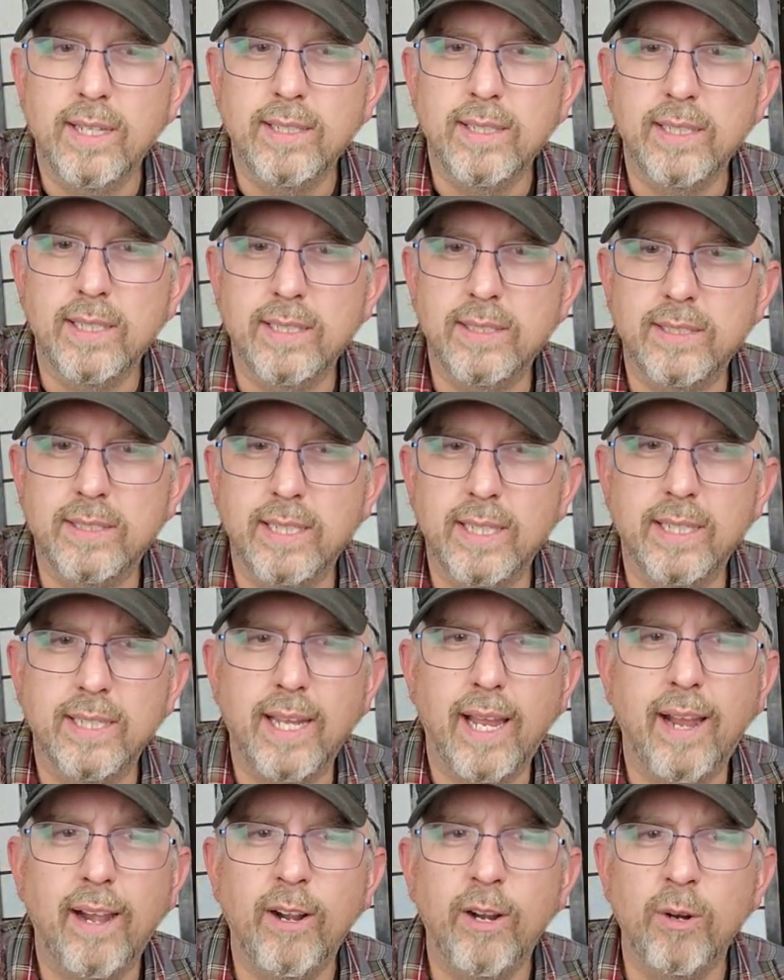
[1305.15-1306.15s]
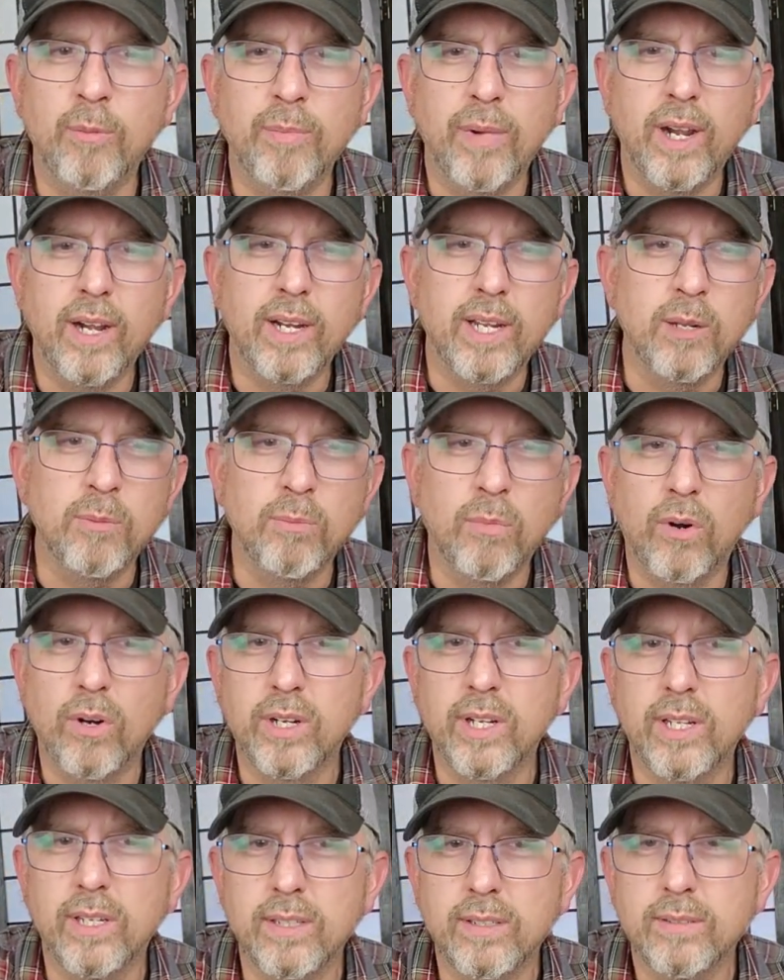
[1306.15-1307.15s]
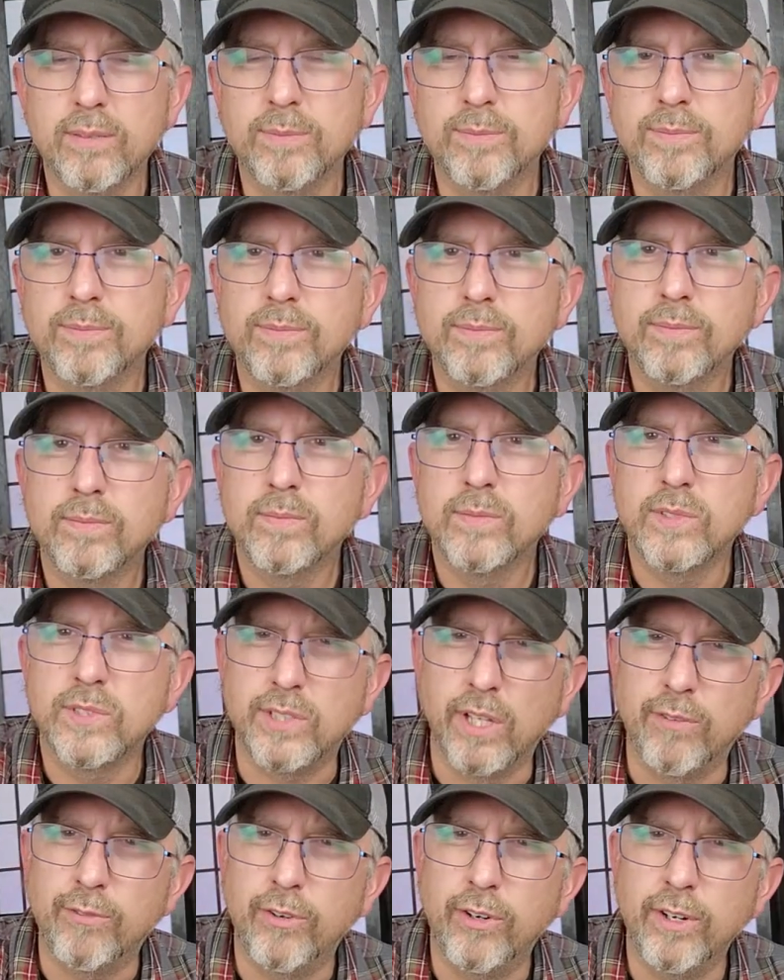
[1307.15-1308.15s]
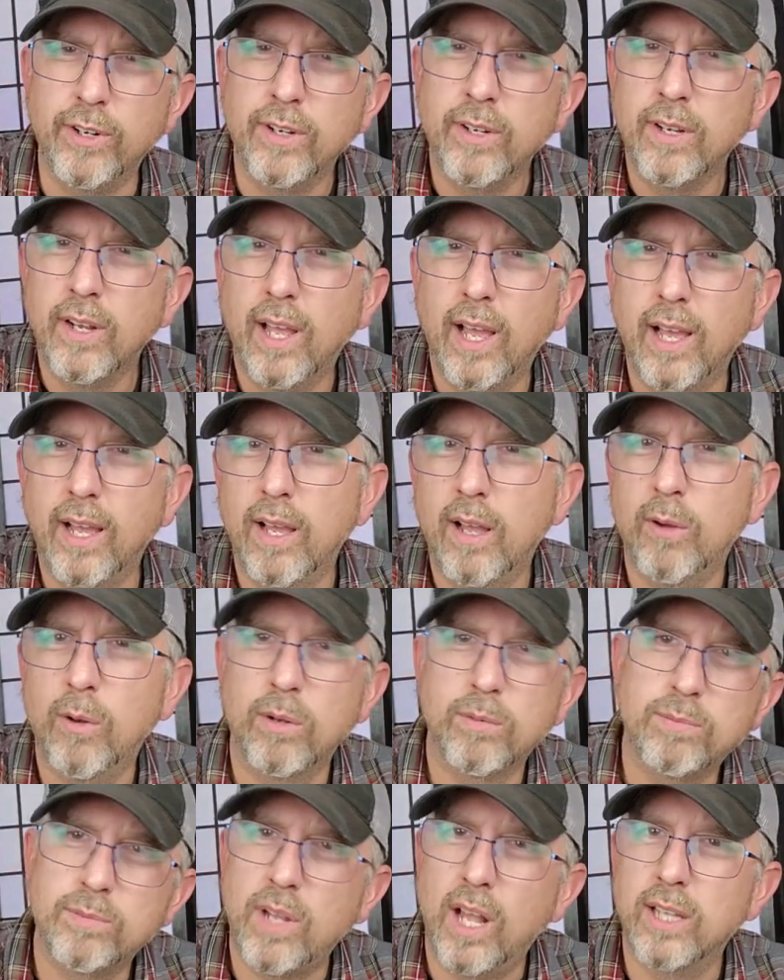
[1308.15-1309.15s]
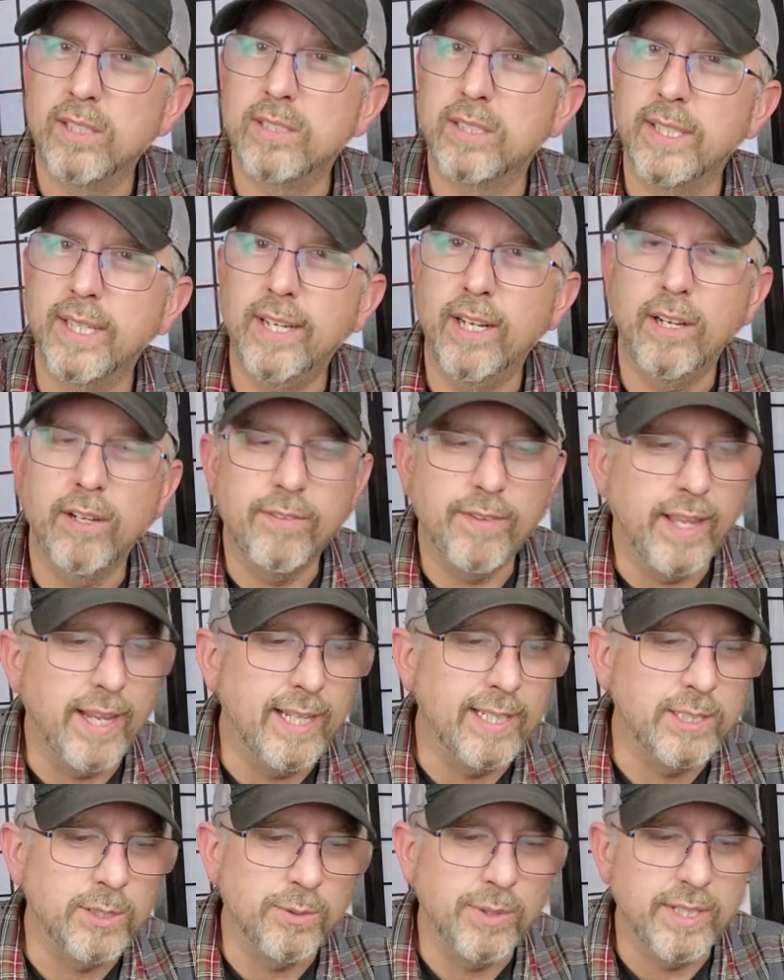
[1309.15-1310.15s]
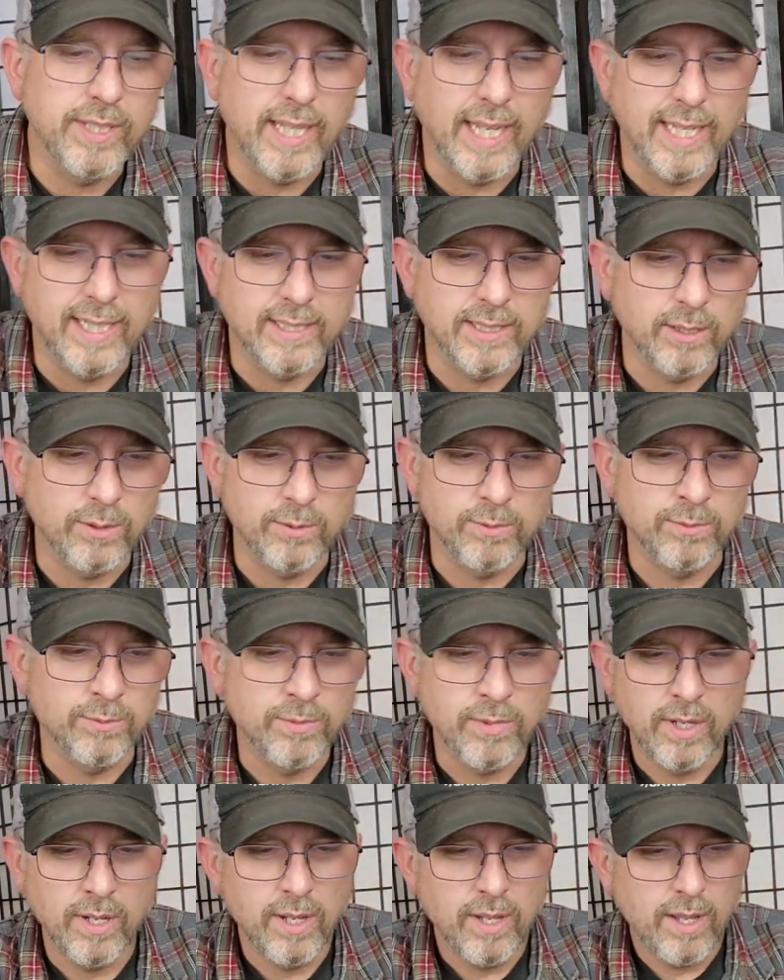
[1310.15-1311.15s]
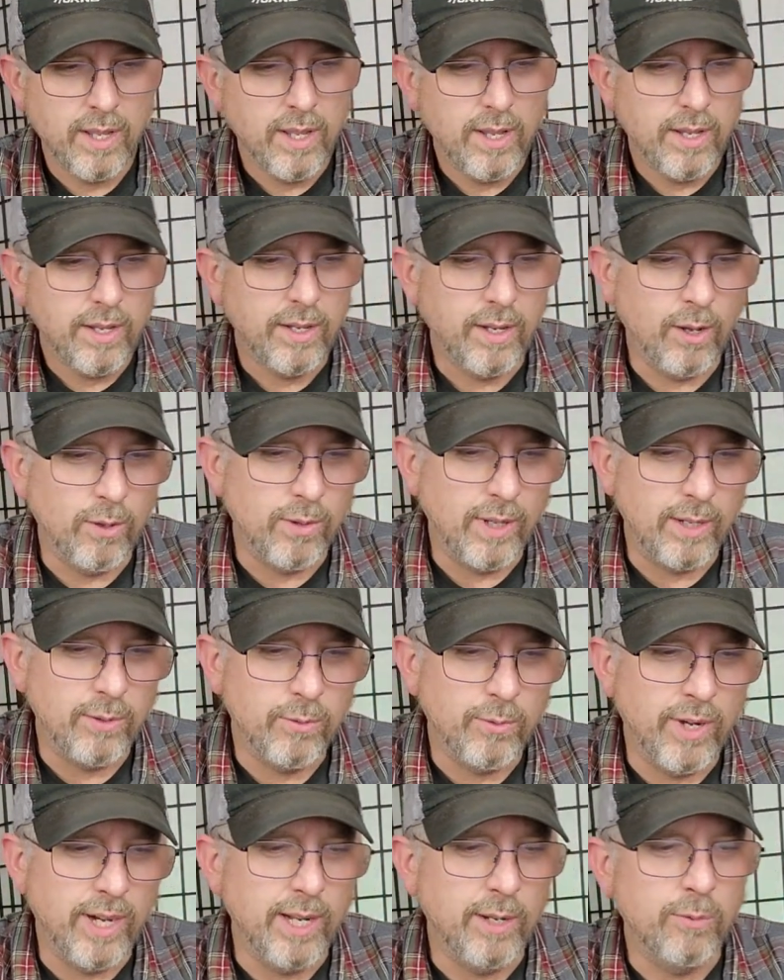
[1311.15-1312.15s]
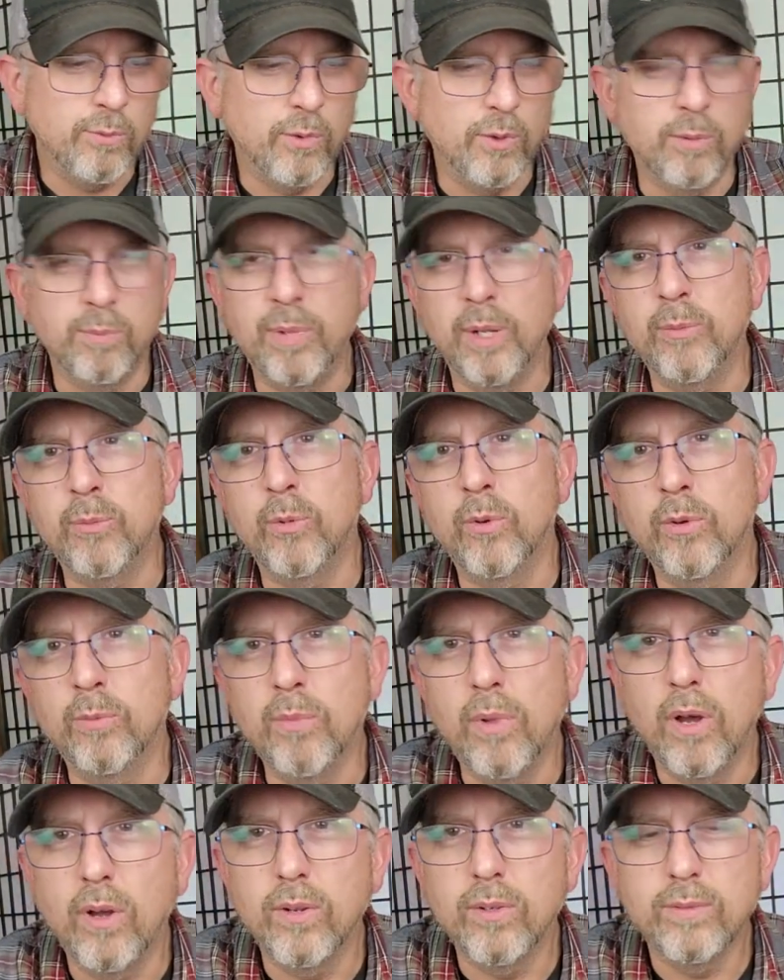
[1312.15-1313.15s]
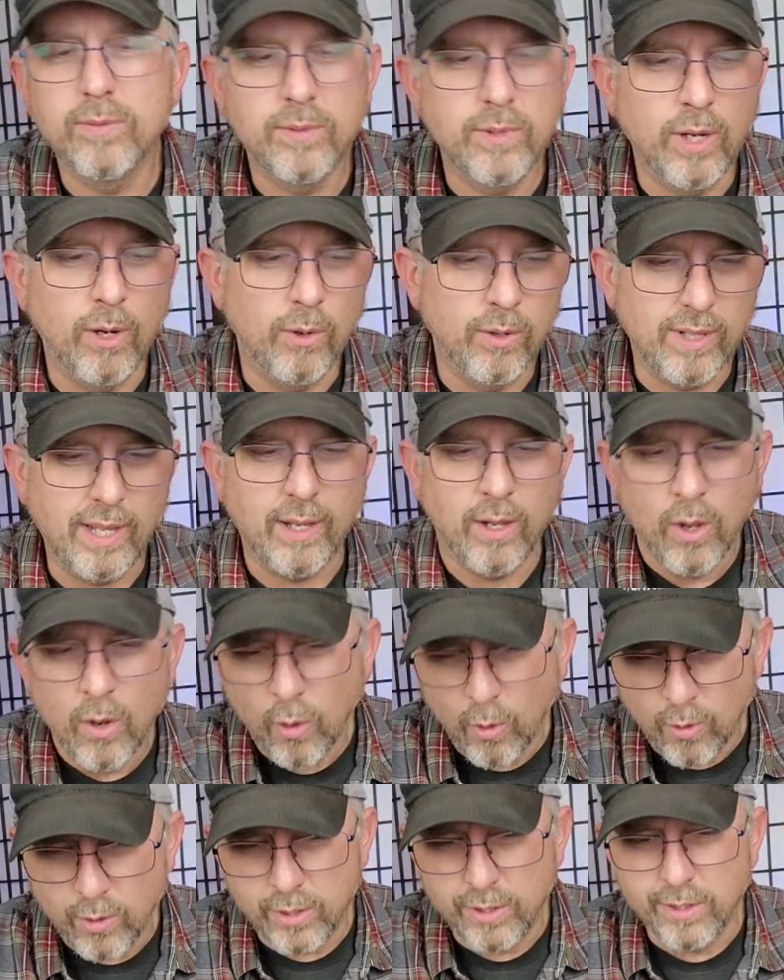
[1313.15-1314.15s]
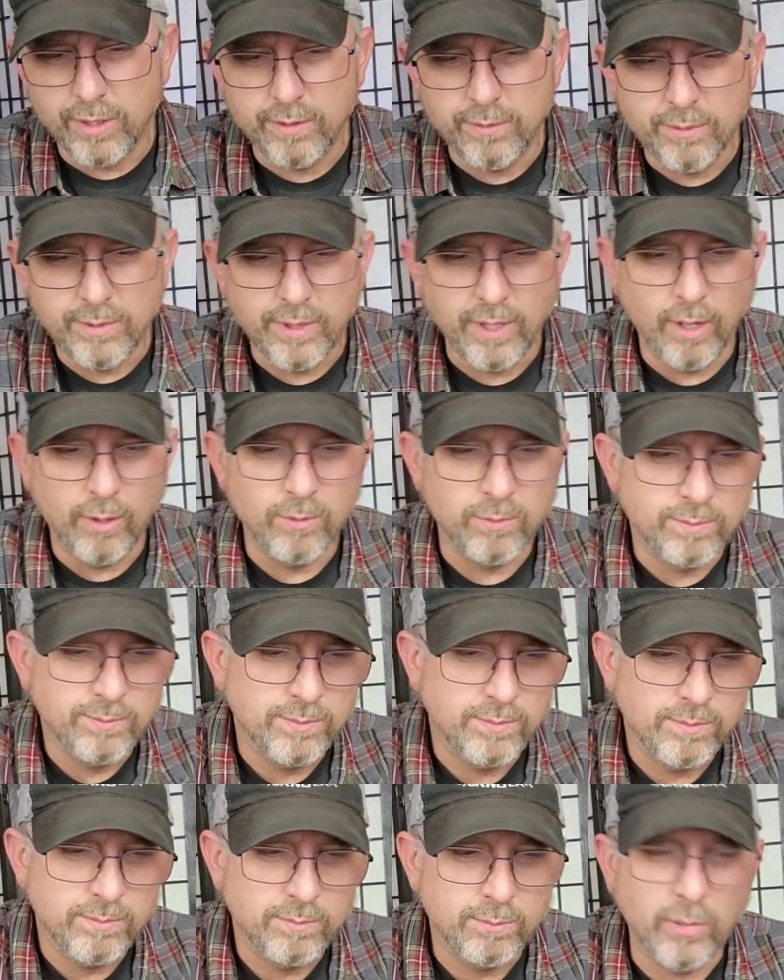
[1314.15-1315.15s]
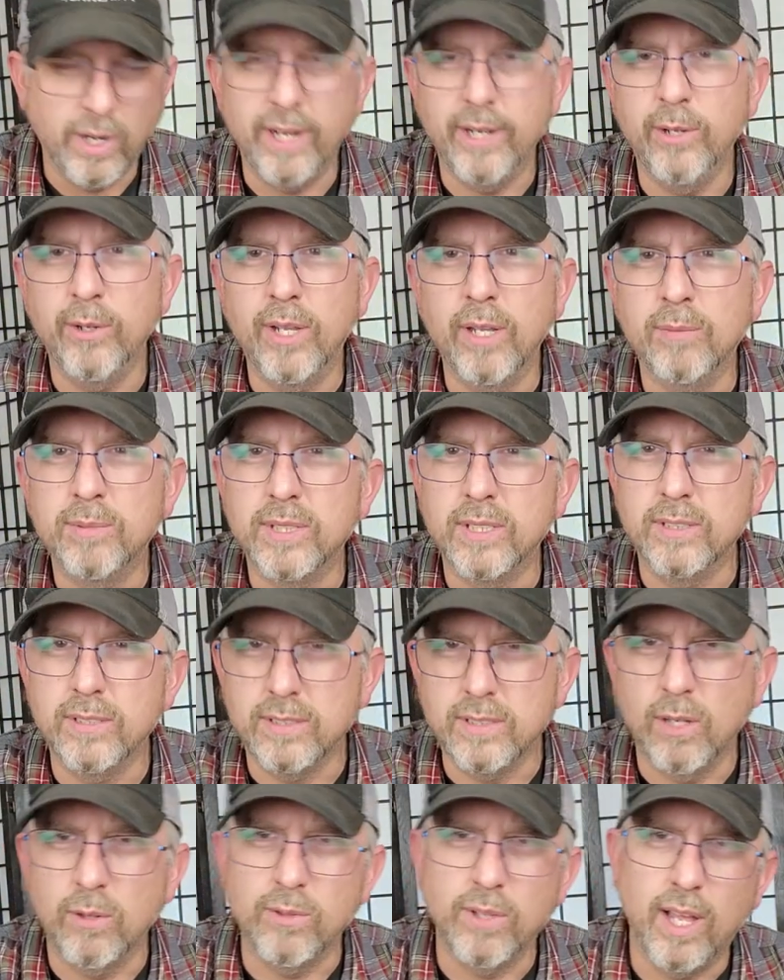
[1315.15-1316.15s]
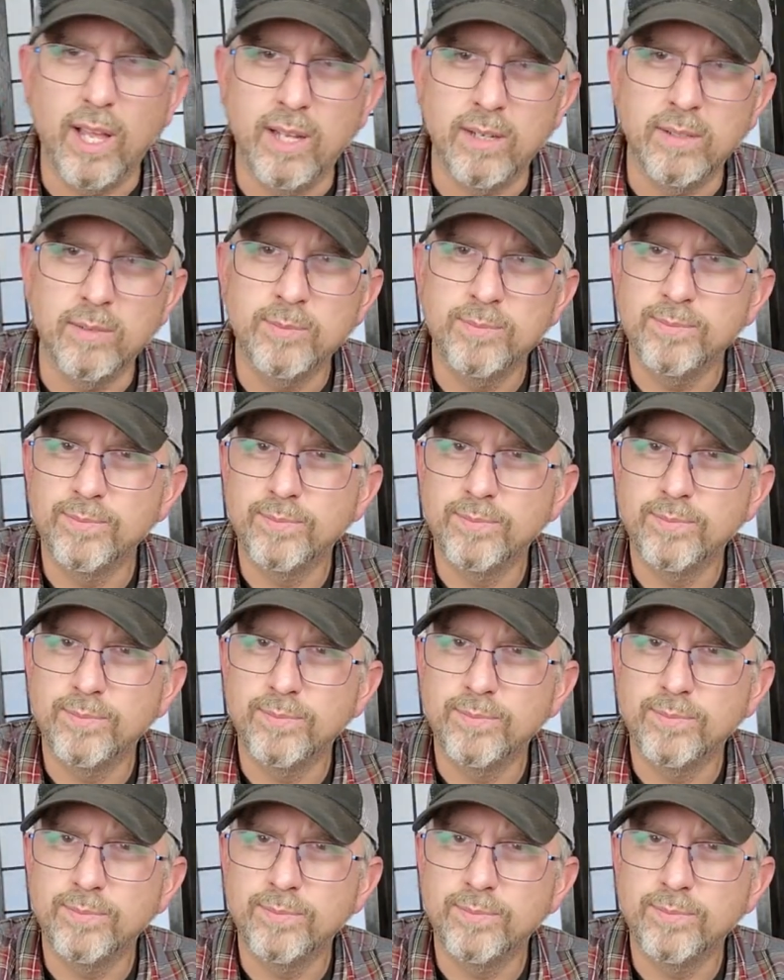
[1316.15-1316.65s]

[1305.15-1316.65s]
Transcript: Is the entire American market suffering? I constantly hear things, read things on, you know, like Reddit, where people have bought, you know, like ordered, you know, brand new Gibsons online,